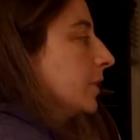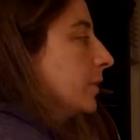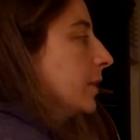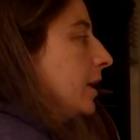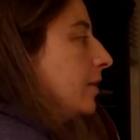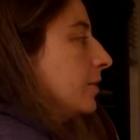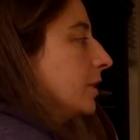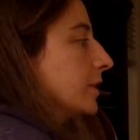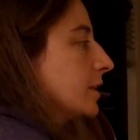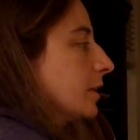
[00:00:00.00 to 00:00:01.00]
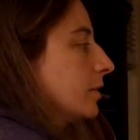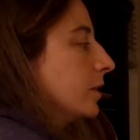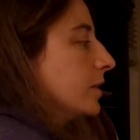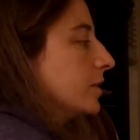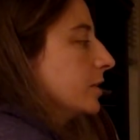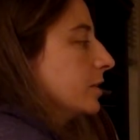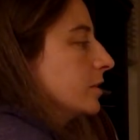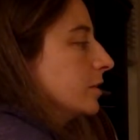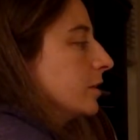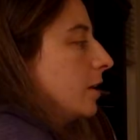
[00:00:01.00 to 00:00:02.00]
We have an acceleration
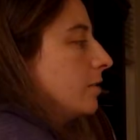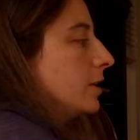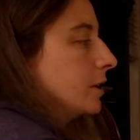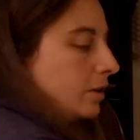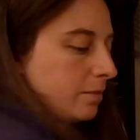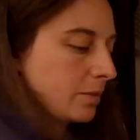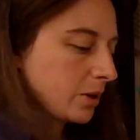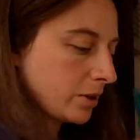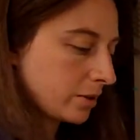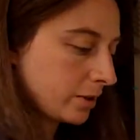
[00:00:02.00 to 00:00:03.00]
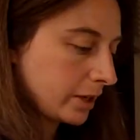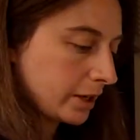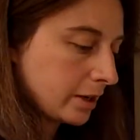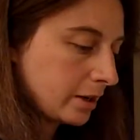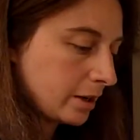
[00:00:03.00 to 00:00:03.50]
due to gravity on Mercury